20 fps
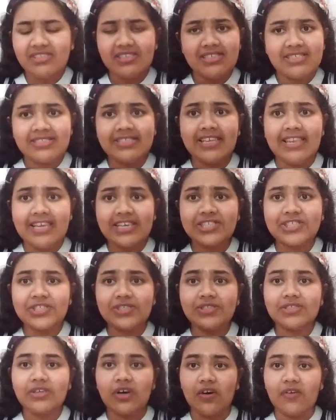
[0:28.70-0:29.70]

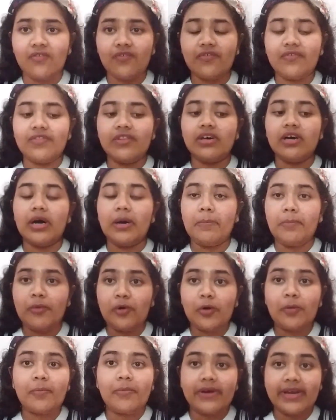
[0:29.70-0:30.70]
selection of the
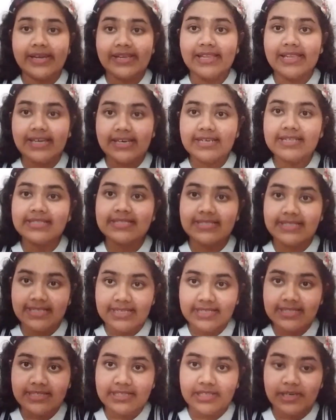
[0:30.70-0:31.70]
appropriate legal
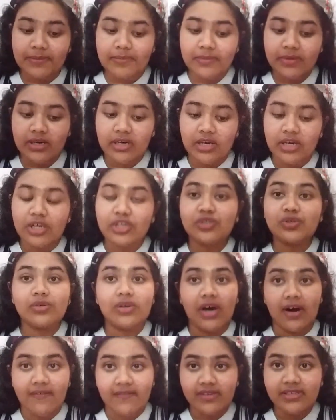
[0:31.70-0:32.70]
system to
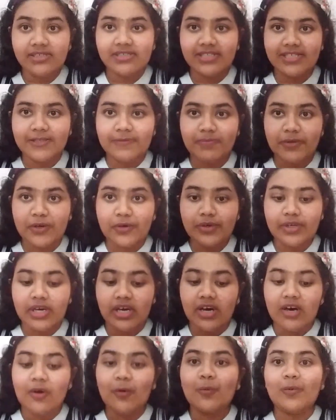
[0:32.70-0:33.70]
govern dispute
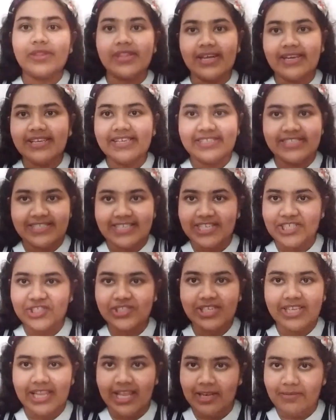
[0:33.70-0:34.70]
with an
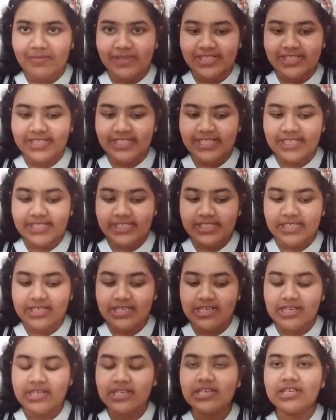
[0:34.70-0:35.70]
international element in it.
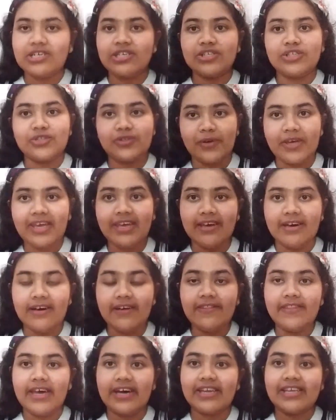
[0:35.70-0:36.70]
So
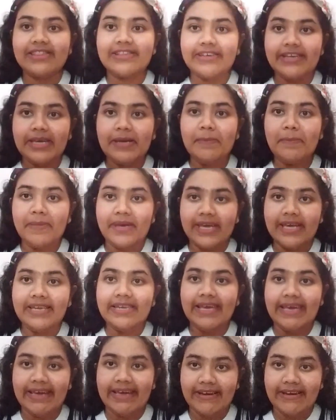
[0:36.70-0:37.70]
here there are three
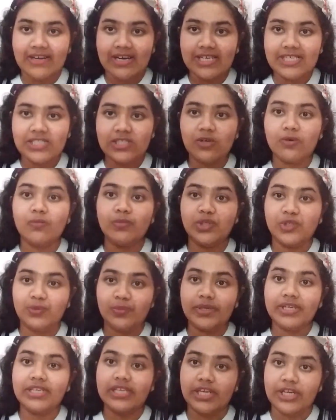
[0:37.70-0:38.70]
main areas which
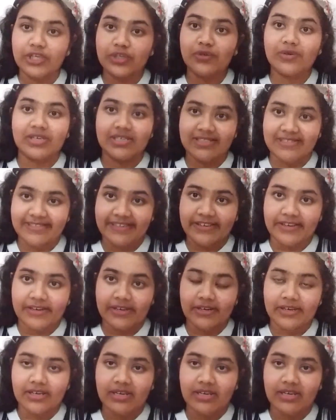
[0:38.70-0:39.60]
we need to consider.